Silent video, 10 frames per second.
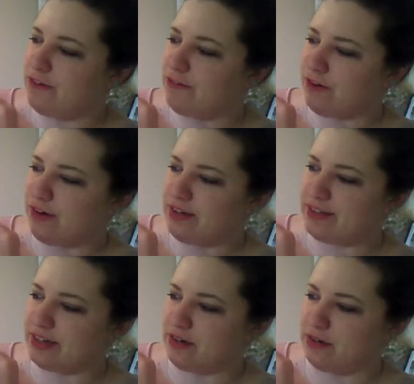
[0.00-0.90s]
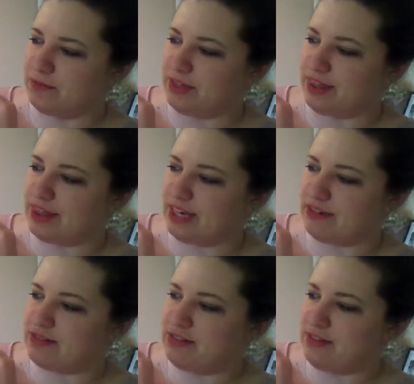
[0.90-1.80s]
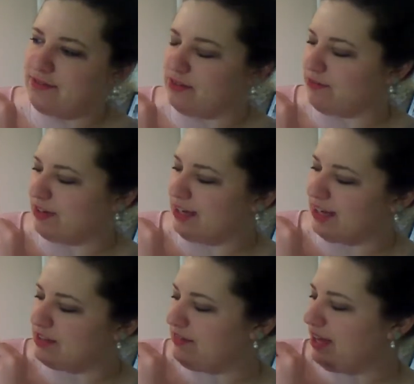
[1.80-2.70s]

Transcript: Forests are home to thousands of different kinds of